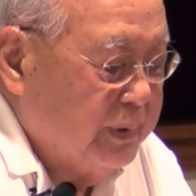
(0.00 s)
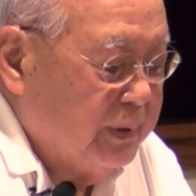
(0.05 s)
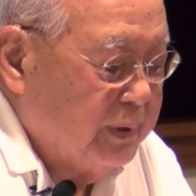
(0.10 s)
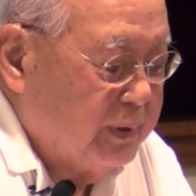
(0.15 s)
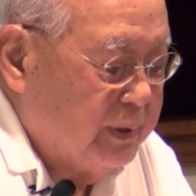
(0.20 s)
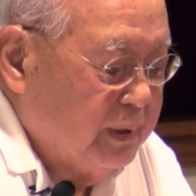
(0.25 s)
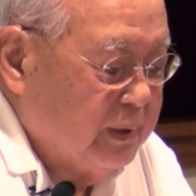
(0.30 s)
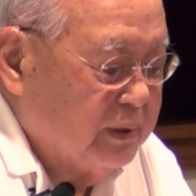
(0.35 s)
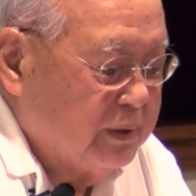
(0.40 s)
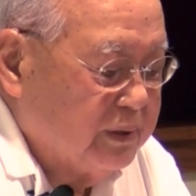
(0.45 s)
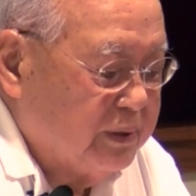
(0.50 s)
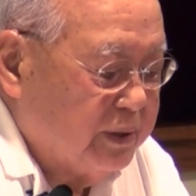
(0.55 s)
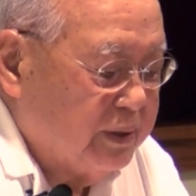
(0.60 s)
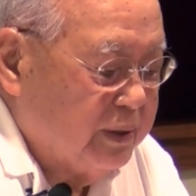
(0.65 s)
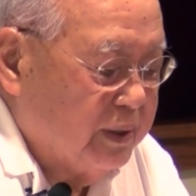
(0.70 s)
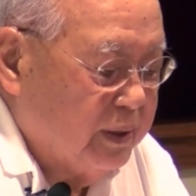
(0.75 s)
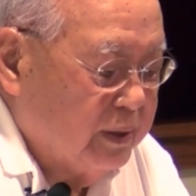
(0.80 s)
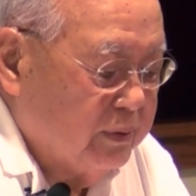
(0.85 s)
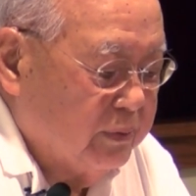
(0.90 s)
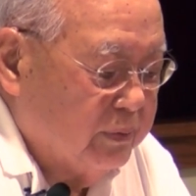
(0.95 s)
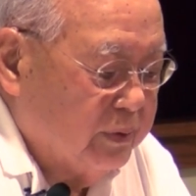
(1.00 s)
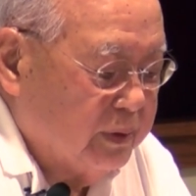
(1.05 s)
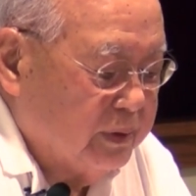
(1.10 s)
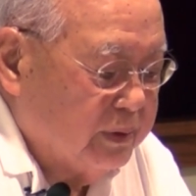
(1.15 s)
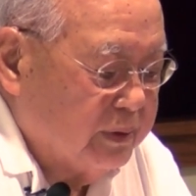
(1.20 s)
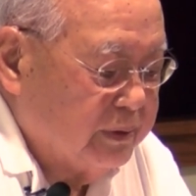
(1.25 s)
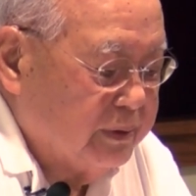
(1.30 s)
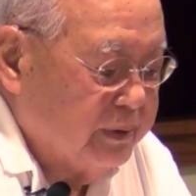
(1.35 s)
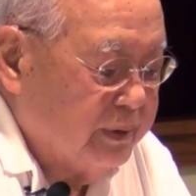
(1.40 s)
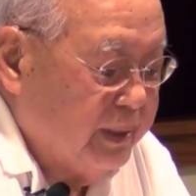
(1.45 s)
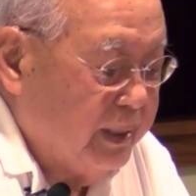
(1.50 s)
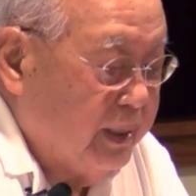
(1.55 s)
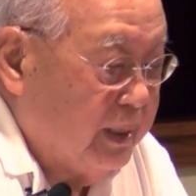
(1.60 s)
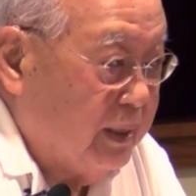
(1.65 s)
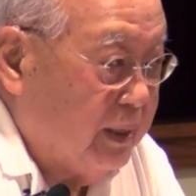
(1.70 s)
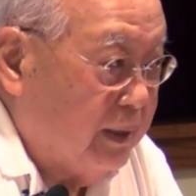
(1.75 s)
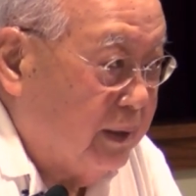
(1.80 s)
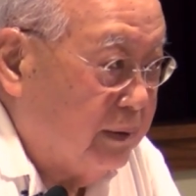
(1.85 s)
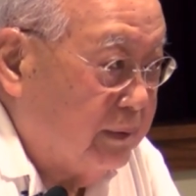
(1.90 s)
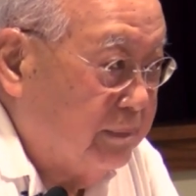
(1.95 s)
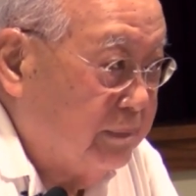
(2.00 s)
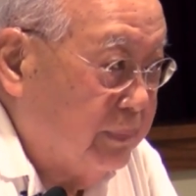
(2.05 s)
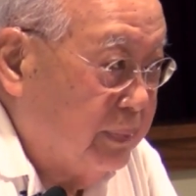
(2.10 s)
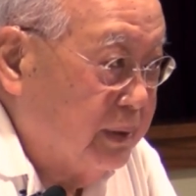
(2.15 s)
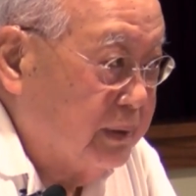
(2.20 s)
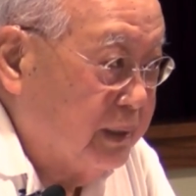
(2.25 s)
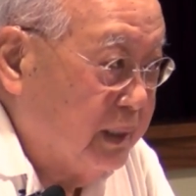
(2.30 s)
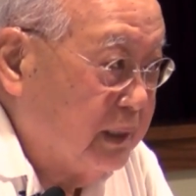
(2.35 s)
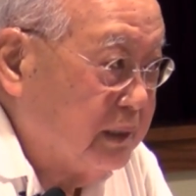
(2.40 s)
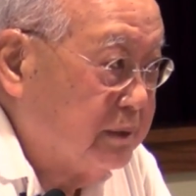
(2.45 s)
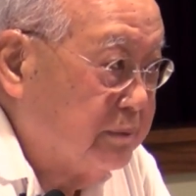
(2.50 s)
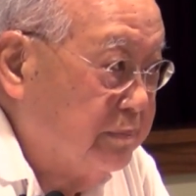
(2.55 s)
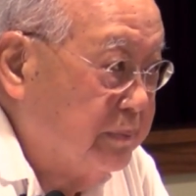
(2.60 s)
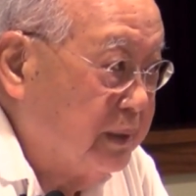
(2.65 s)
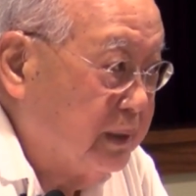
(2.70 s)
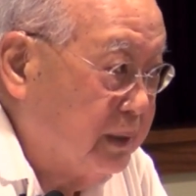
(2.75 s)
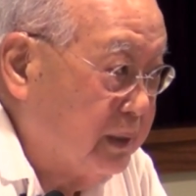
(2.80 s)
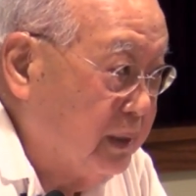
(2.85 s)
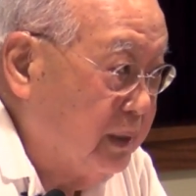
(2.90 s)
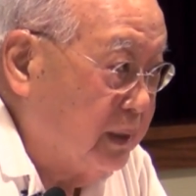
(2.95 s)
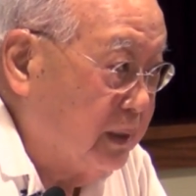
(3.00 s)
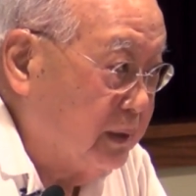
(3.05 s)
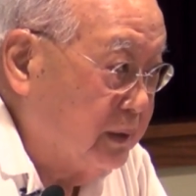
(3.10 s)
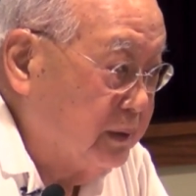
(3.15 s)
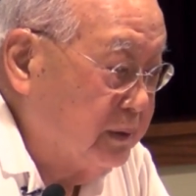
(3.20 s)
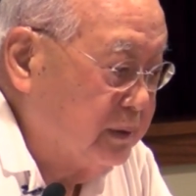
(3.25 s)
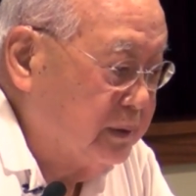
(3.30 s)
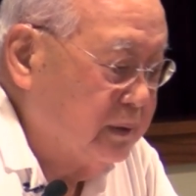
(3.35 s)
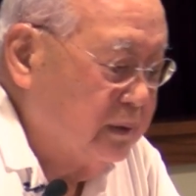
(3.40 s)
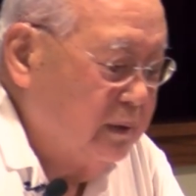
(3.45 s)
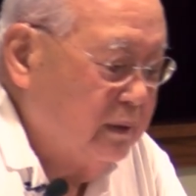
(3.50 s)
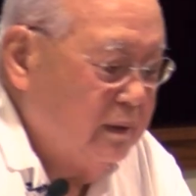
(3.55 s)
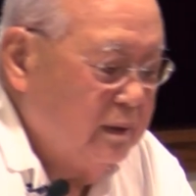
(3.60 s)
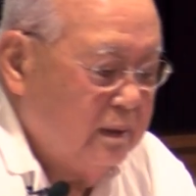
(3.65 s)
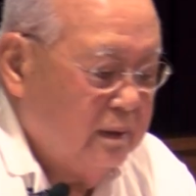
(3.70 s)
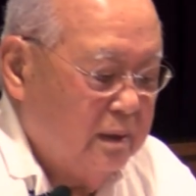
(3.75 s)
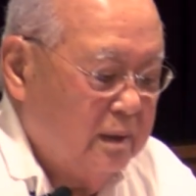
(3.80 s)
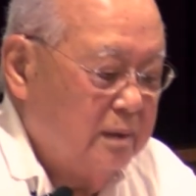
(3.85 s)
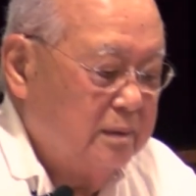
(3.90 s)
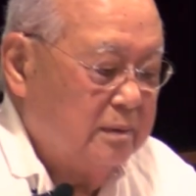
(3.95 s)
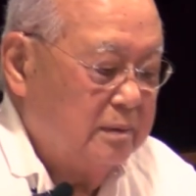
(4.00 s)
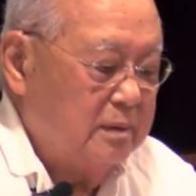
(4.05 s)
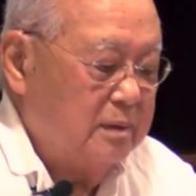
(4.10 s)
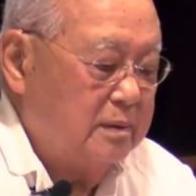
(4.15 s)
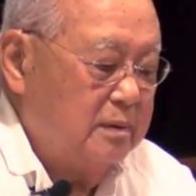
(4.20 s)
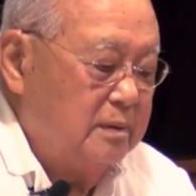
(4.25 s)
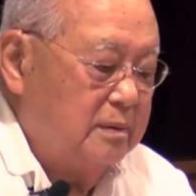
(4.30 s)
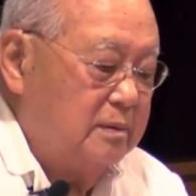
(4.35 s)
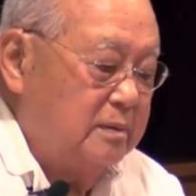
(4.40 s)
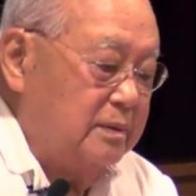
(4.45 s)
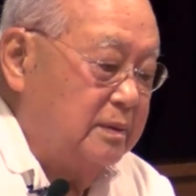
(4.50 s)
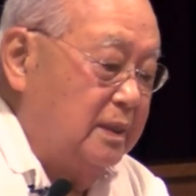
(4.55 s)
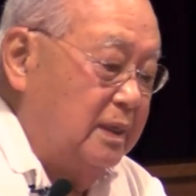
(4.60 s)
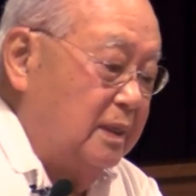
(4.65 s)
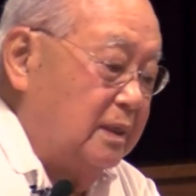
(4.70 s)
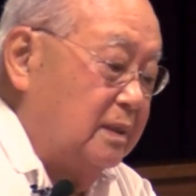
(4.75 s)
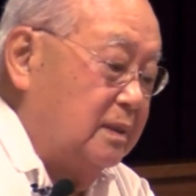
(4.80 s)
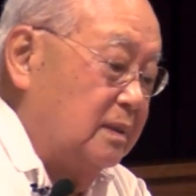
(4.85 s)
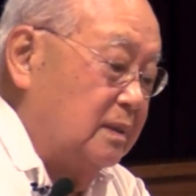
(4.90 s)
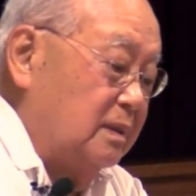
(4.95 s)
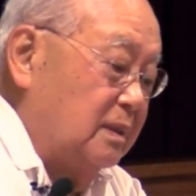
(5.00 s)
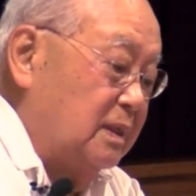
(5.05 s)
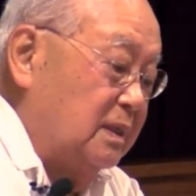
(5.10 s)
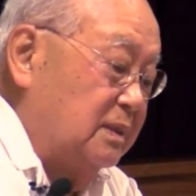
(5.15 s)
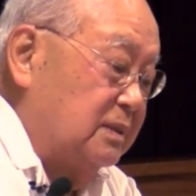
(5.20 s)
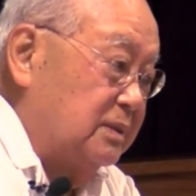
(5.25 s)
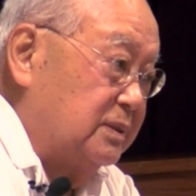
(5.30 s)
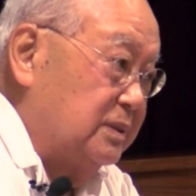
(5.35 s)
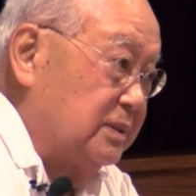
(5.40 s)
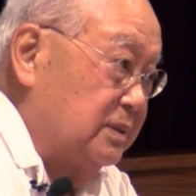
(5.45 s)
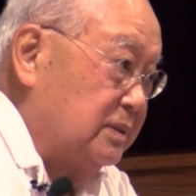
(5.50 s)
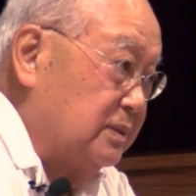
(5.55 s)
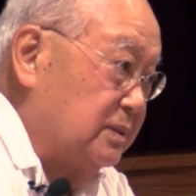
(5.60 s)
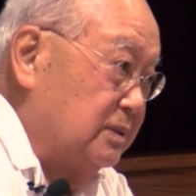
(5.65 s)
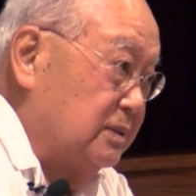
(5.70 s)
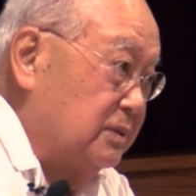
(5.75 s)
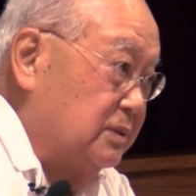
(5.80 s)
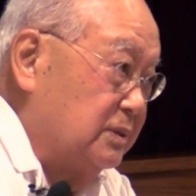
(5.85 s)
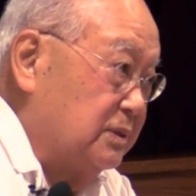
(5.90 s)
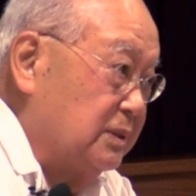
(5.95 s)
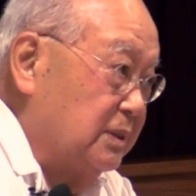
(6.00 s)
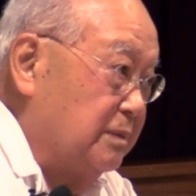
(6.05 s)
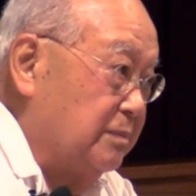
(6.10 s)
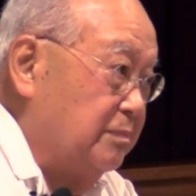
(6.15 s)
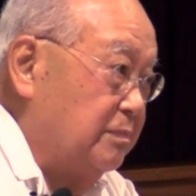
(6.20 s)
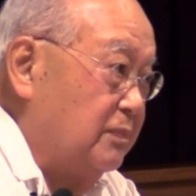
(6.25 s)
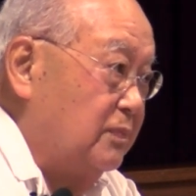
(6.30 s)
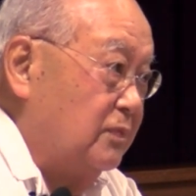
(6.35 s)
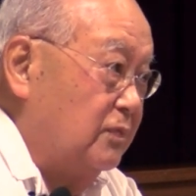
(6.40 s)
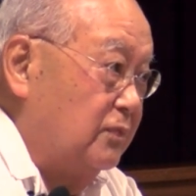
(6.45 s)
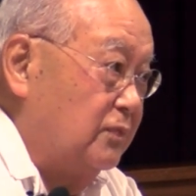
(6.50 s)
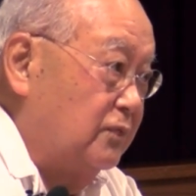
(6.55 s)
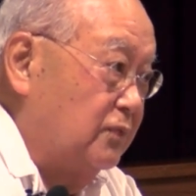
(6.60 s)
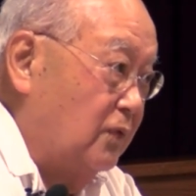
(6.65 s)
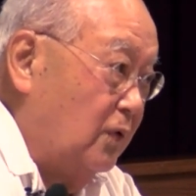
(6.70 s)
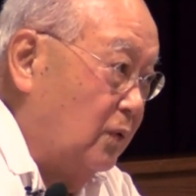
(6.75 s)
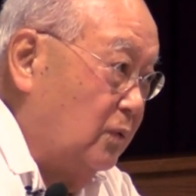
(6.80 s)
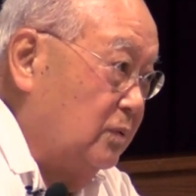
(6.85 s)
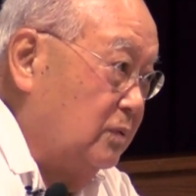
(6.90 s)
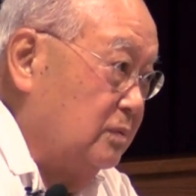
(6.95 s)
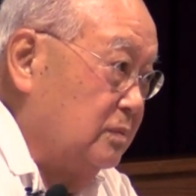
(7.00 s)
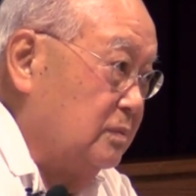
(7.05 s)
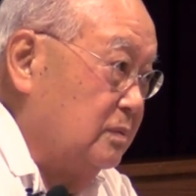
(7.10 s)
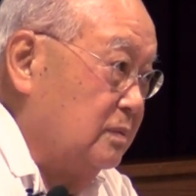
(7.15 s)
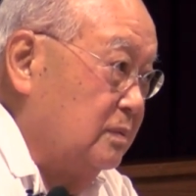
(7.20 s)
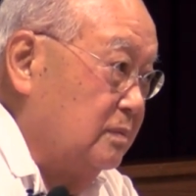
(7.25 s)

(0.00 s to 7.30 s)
he didn't say was, yeah, but that's because they can get citizenship, vote,